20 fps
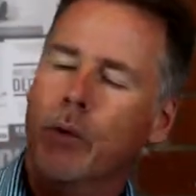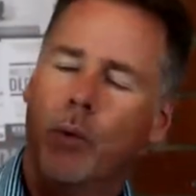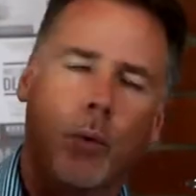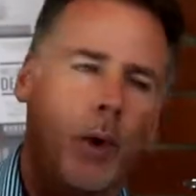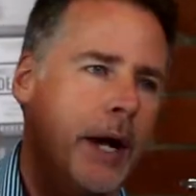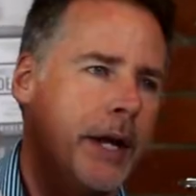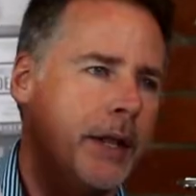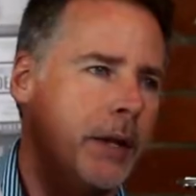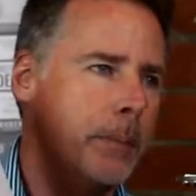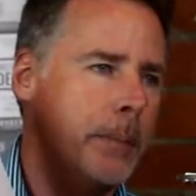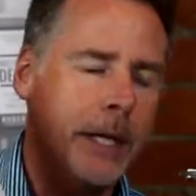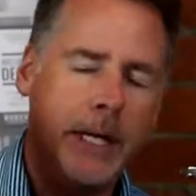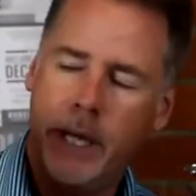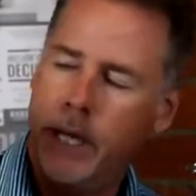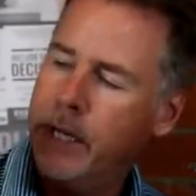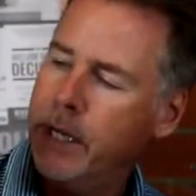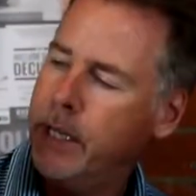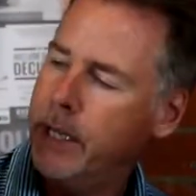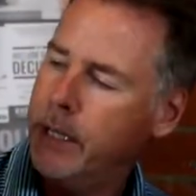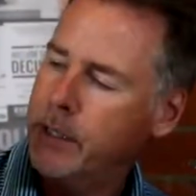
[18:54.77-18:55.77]
Right in the
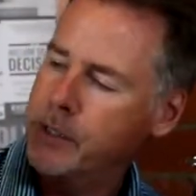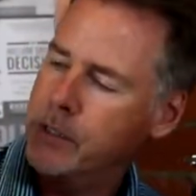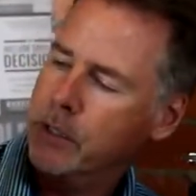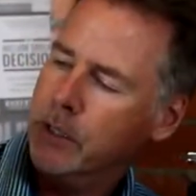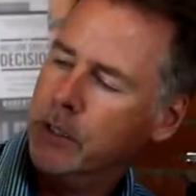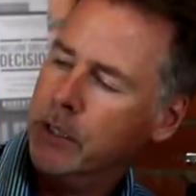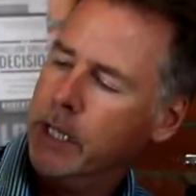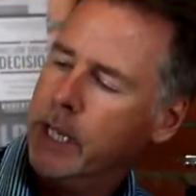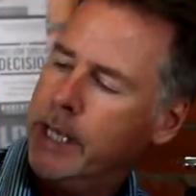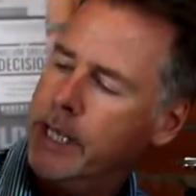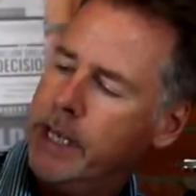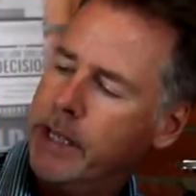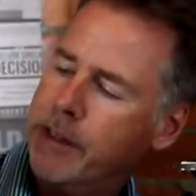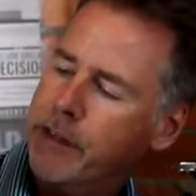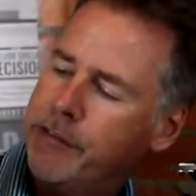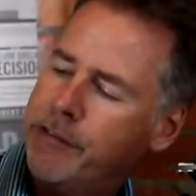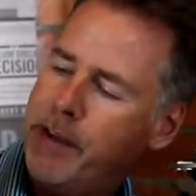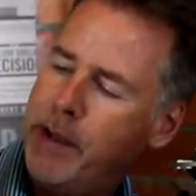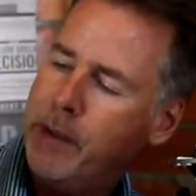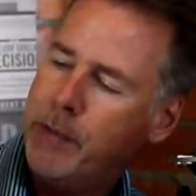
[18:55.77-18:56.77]
beginning, it's laying
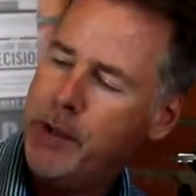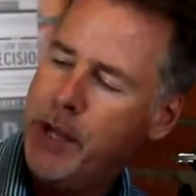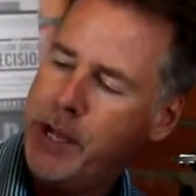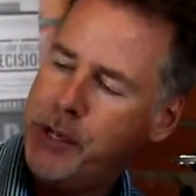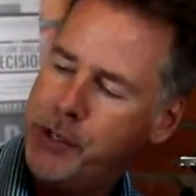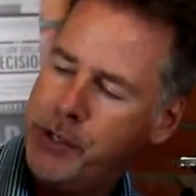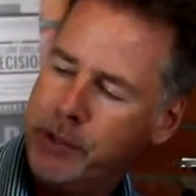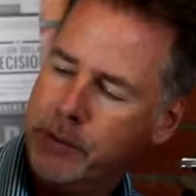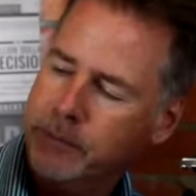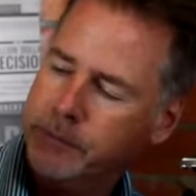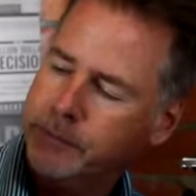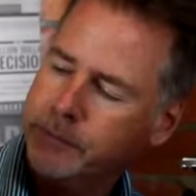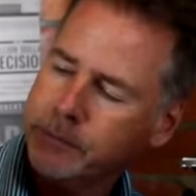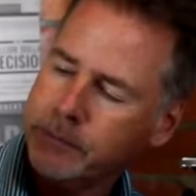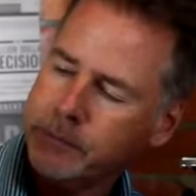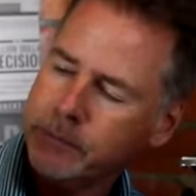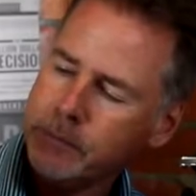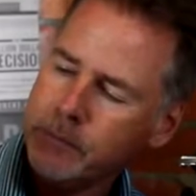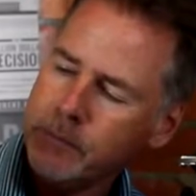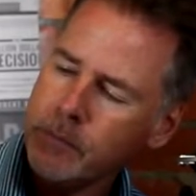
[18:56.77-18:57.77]
the foundation
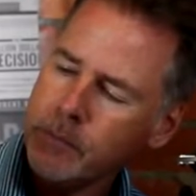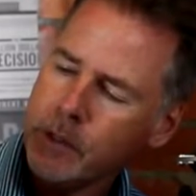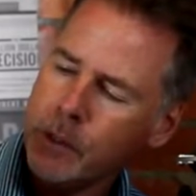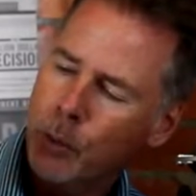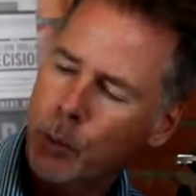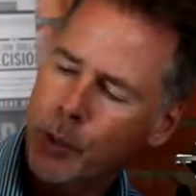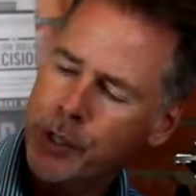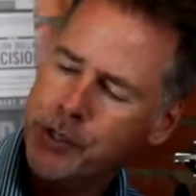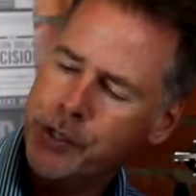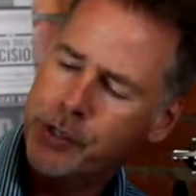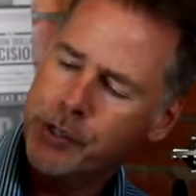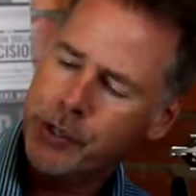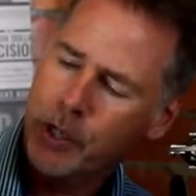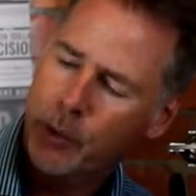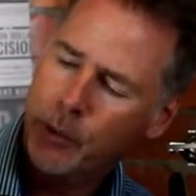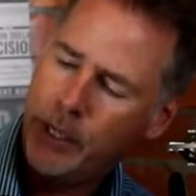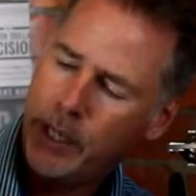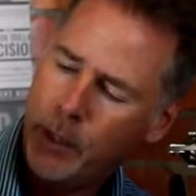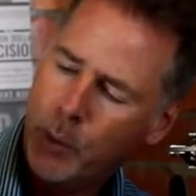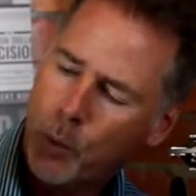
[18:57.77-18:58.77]
which is
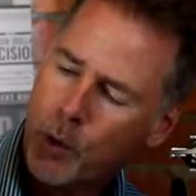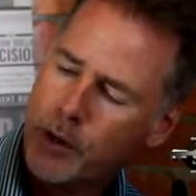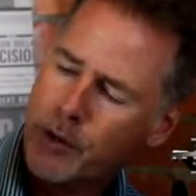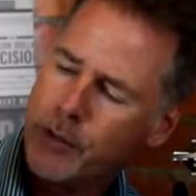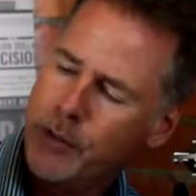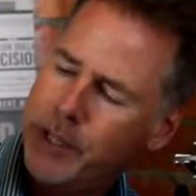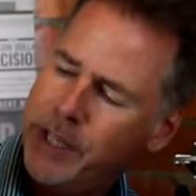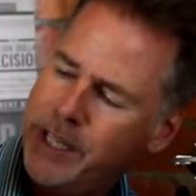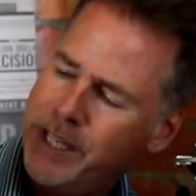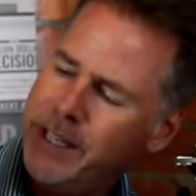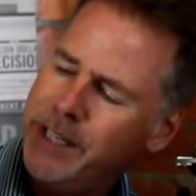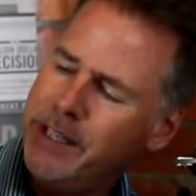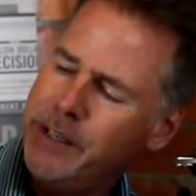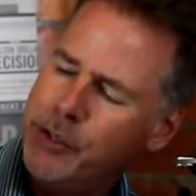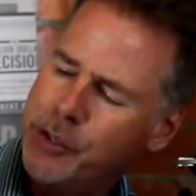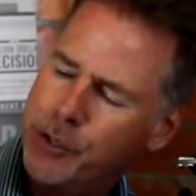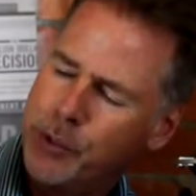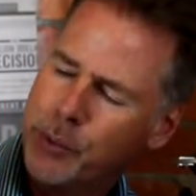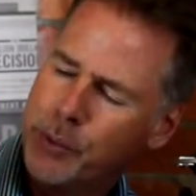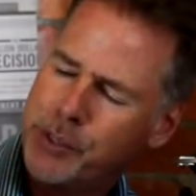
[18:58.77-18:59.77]
okay, what are the
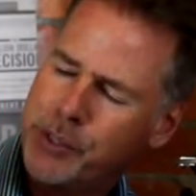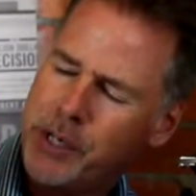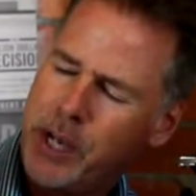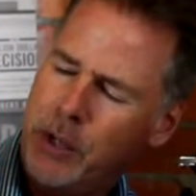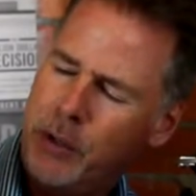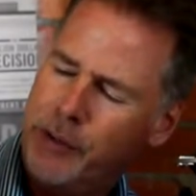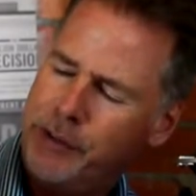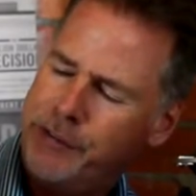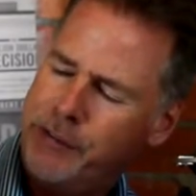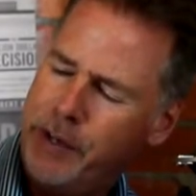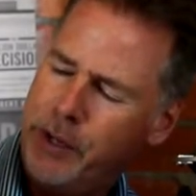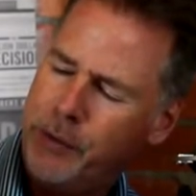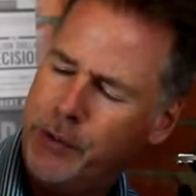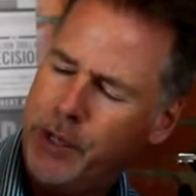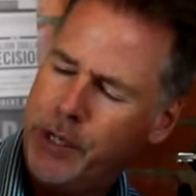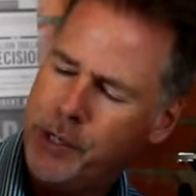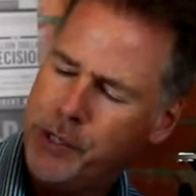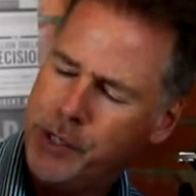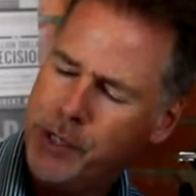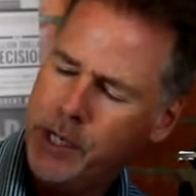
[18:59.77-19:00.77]
keys to a solid
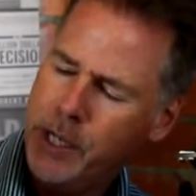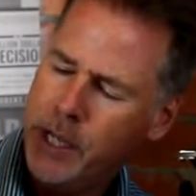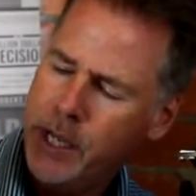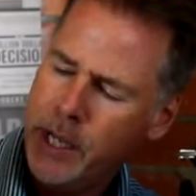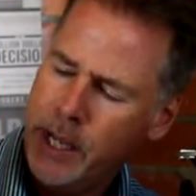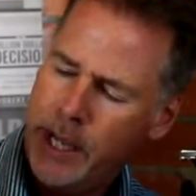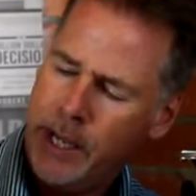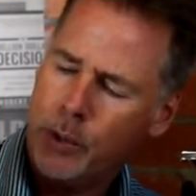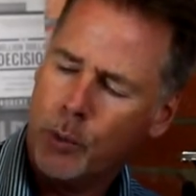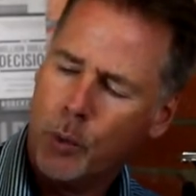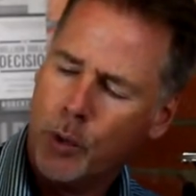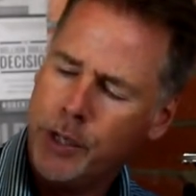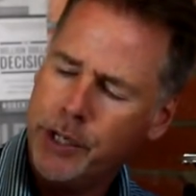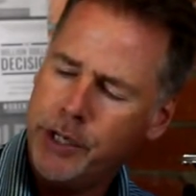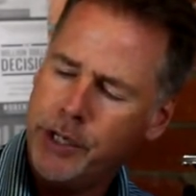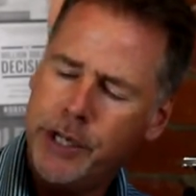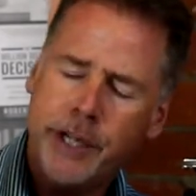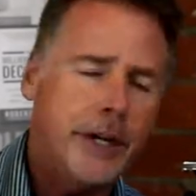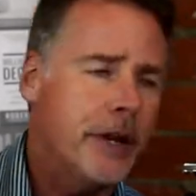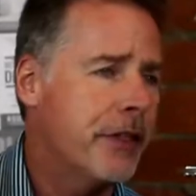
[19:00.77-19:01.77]
foundation? And what do
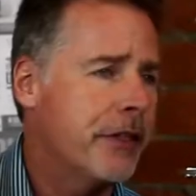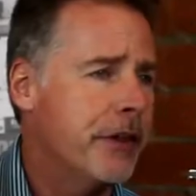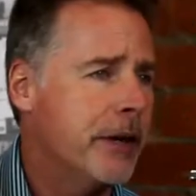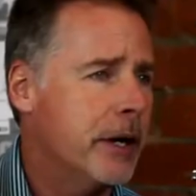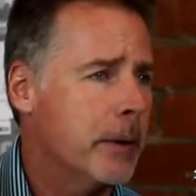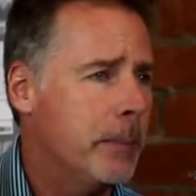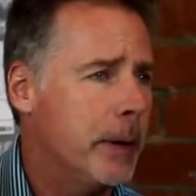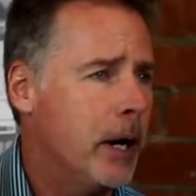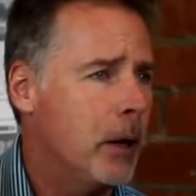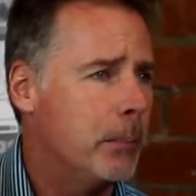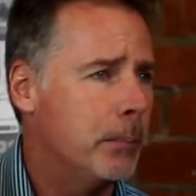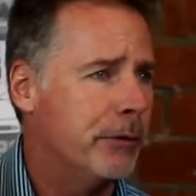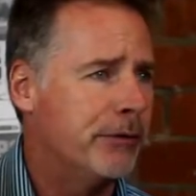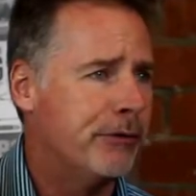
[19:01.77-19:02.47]
you need to think about